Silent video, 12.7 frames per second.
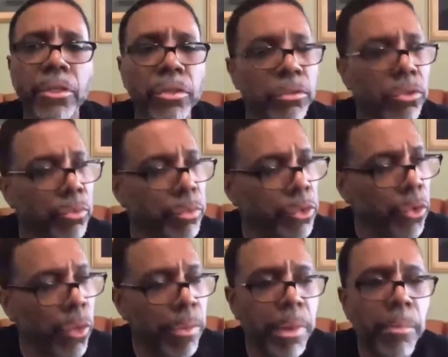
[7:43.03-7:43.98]
You, you
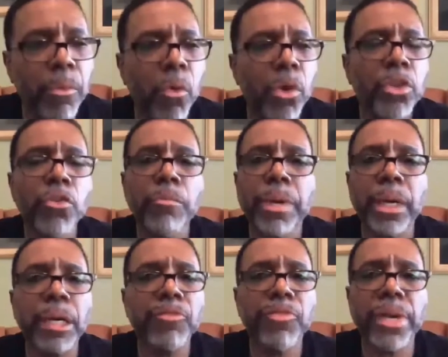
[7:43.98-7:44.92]
remember what you've
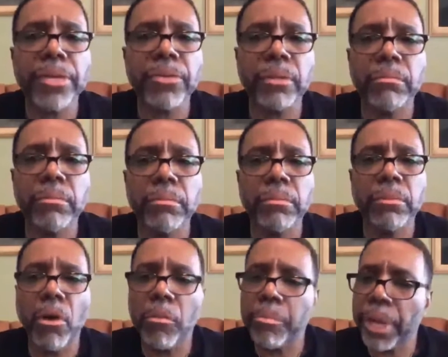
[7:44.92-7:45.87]
been confessing.
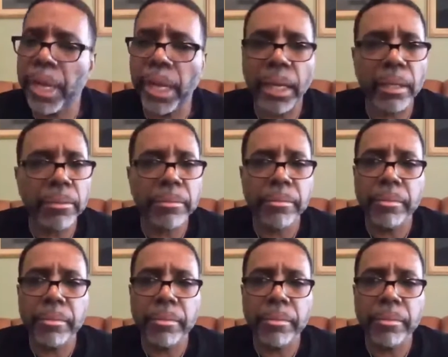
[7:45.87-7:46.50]
Don't panic.